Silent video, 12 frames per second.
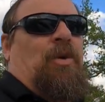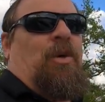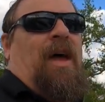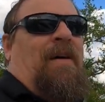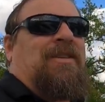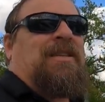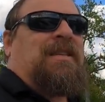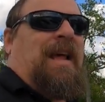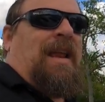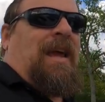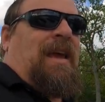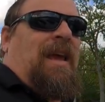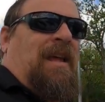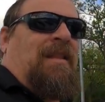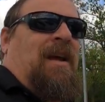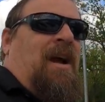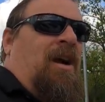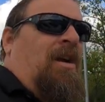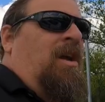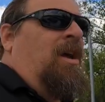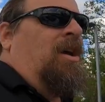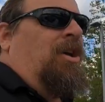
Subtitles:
You'll have a setting in there,